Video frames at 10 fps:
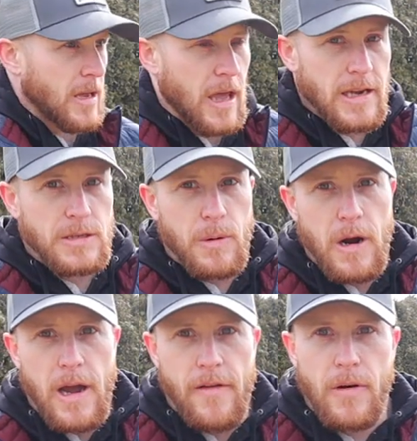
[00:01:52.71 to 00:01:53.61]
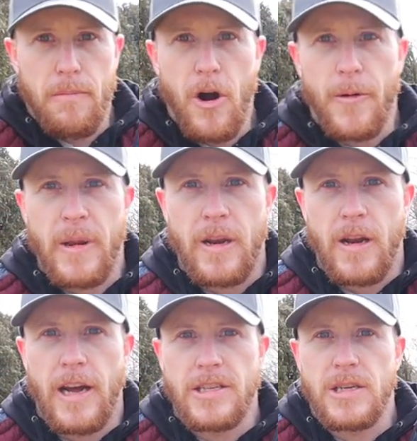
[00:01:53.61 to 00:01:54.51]
a case where I have an apartment,
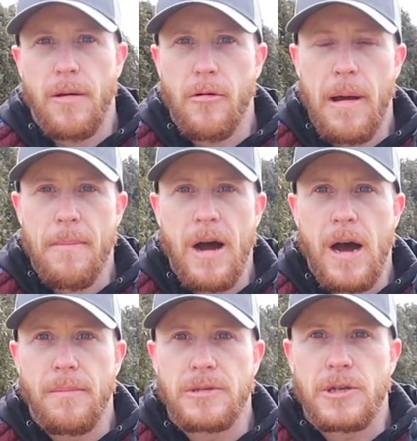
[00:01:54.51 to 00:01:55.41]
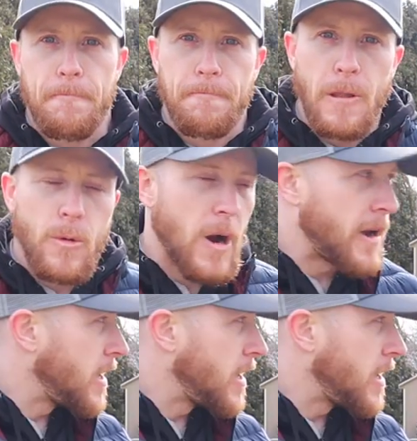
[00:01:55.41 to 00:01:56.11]
and I just come to my mom's, where I